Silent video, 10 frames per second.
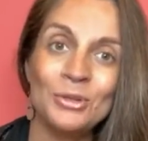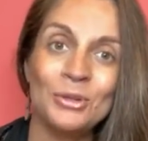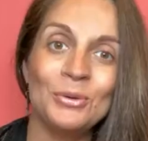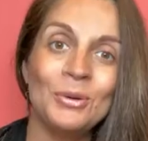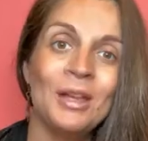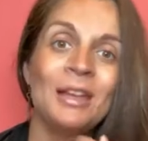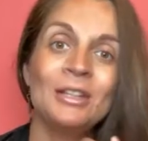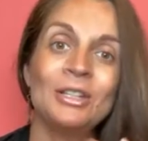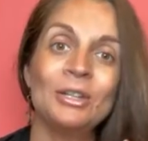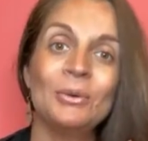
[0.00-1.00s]

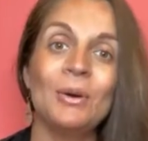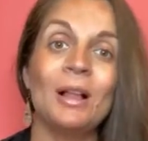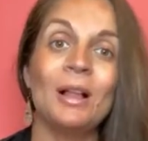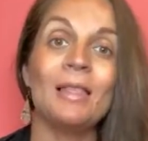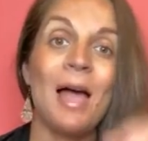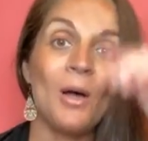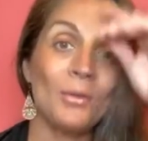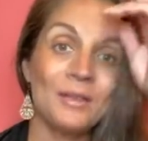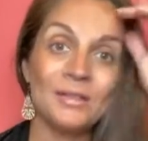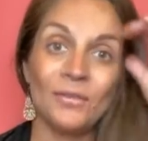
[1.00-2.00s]
Do you allow
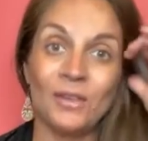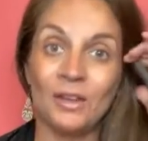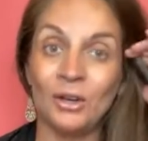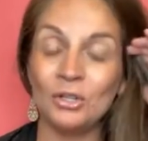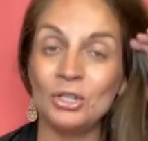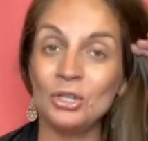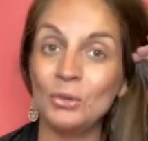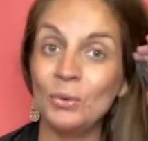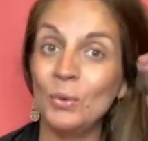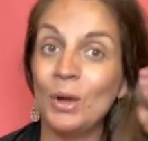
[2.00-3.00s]
this fear
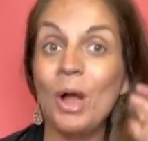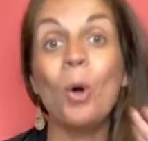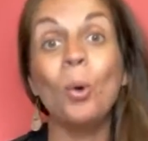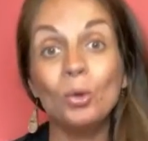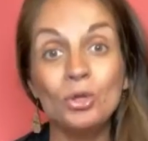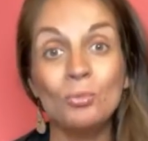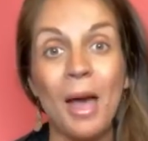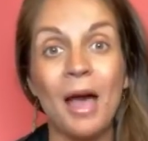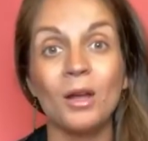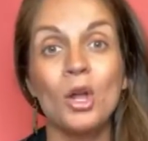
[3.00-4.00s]
to hold you
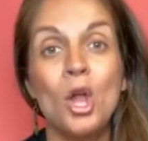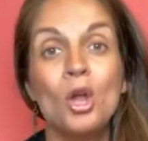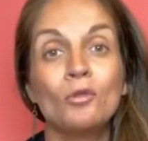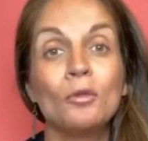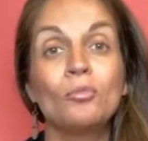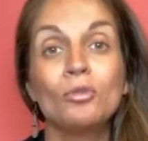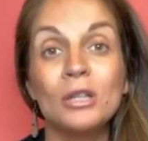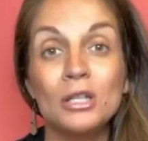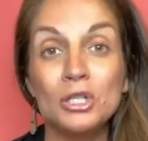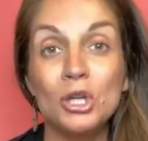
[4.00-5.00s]
back from
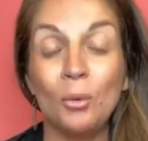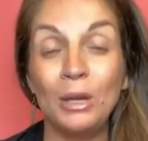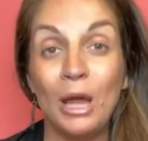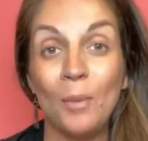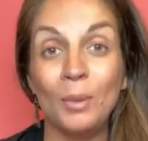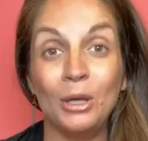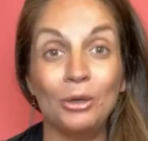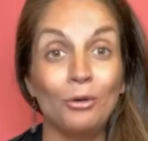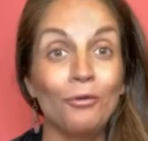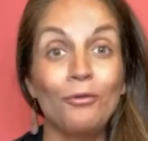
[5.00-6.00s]
really showing up
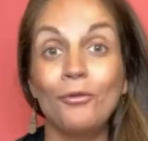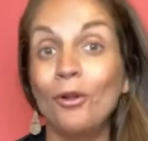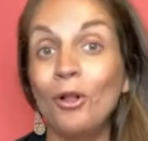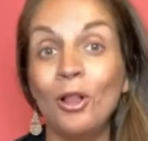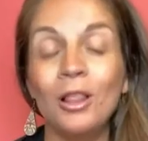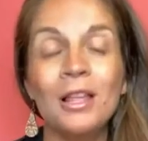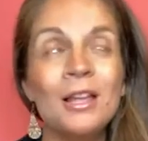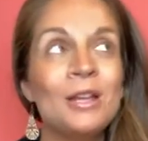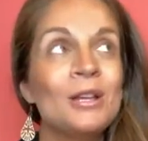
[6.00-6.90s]
in your full